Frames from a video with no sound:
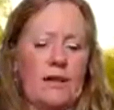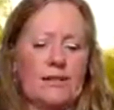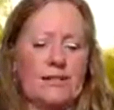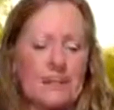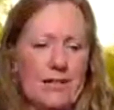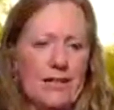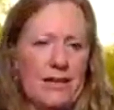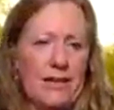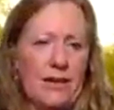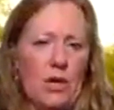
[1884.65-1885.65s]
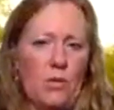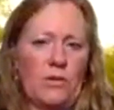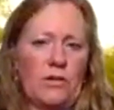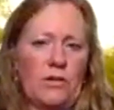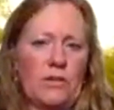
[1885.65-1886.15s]
C, when
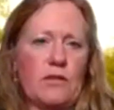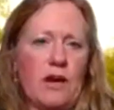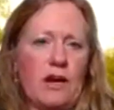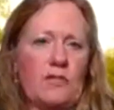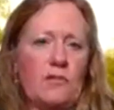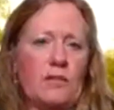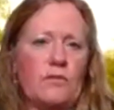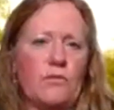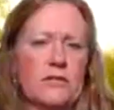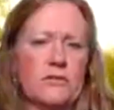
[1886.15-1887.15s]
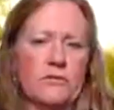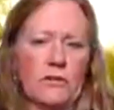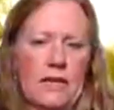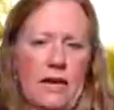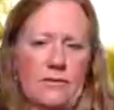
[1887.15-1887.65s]
the crop is harvested, what's residues
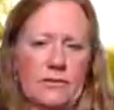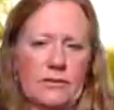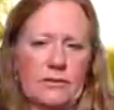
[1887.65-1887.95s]
are left?